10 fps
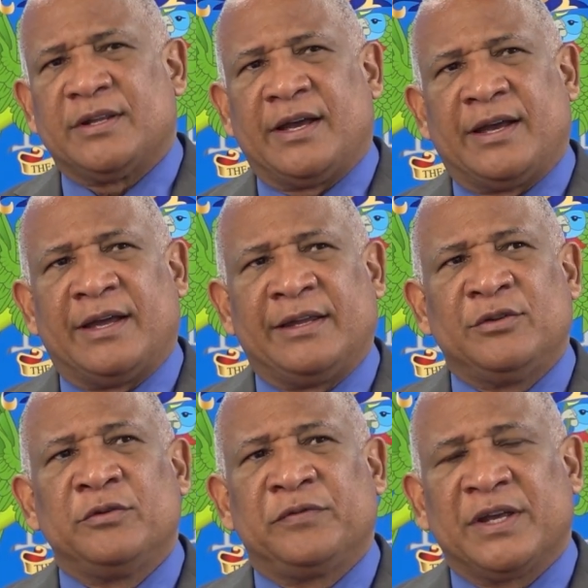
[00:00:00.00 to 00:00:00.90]
I, I
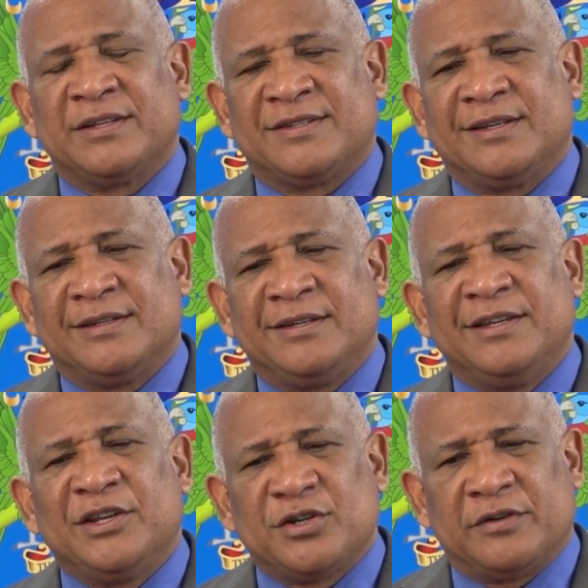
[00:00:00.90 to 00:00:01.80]
don't think it's the, the
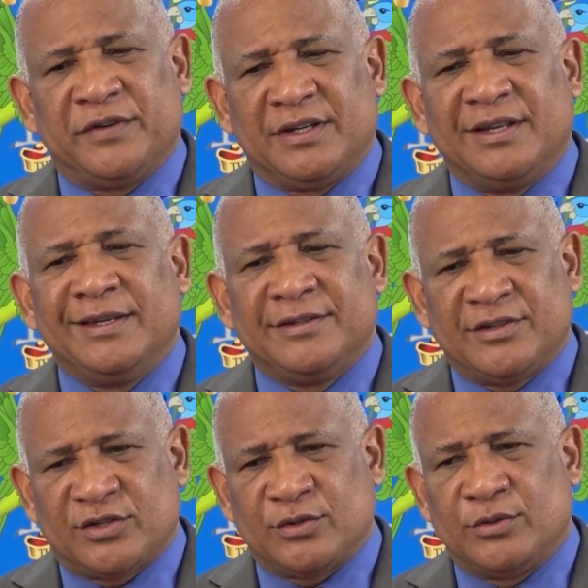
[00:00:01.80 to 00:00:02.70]
nature of it
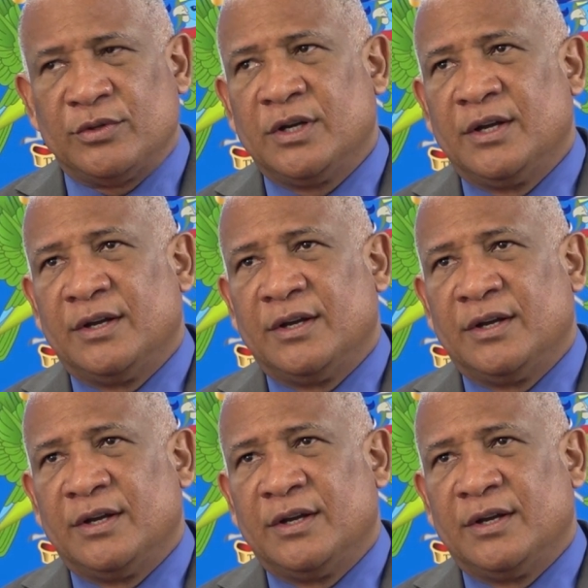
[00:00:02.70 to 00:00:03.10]
leads to